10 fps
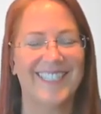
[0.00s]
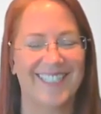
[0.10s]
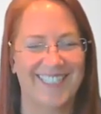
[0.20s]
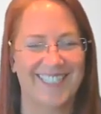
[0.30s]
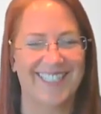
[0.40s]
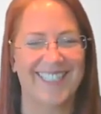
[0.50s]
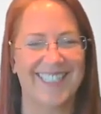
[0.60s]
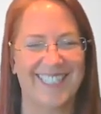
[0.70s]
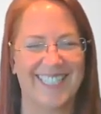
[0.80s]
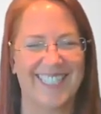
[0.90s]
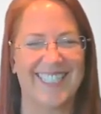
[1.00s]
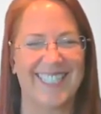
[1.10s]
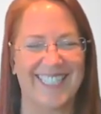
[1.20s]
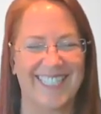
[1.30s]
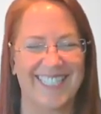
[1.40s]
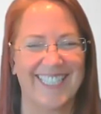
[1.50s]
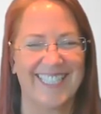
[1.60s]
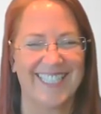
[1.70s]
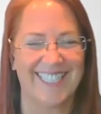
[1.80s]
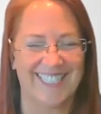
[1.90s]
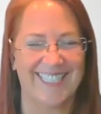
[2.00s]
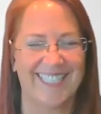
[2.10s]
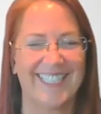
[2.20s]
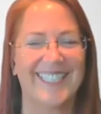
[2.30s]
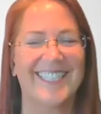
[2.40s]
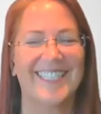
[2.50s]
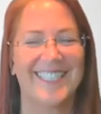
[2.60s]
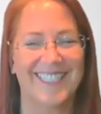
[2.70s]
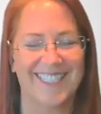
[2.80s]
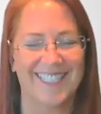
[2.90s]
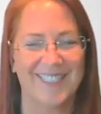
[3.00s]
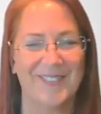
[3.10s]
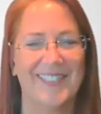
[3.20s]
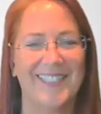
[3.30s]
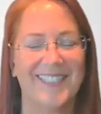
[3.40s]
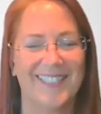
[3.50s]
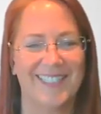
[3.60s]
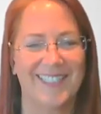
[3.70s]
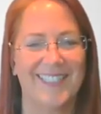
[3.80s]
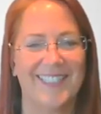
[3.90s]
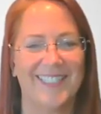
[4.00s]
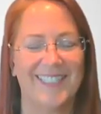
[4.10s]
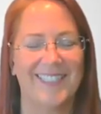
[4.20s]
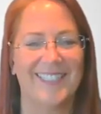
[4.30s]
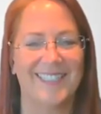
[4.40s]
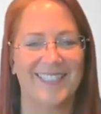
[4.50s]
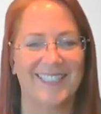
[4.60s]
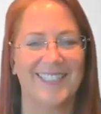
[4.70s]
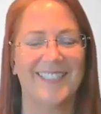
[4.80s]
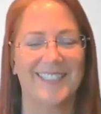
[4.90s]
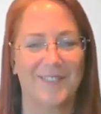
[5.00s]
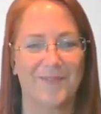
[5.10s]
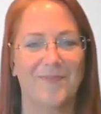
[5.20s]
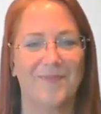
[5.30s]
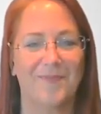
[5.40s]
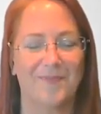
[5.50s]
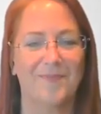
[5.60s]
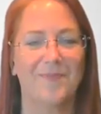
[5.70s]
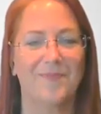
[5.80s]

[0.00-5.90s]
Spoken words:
(silent)